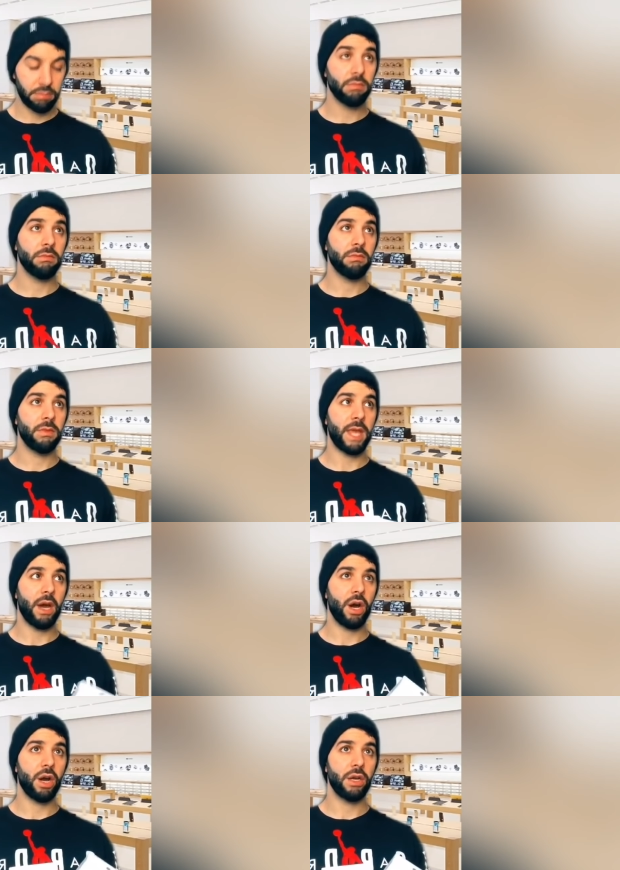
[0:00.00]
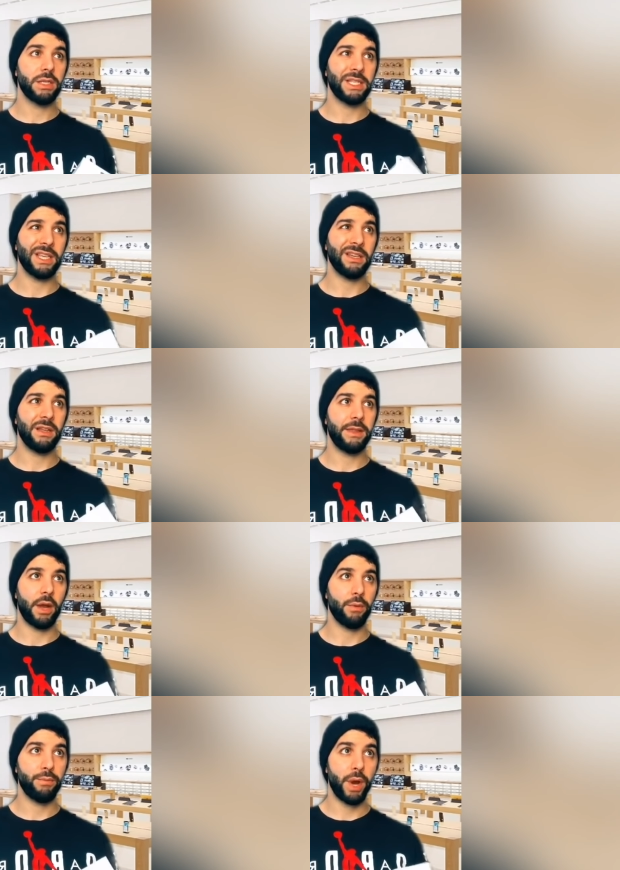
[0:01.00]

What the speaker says: They are sealed. They are brand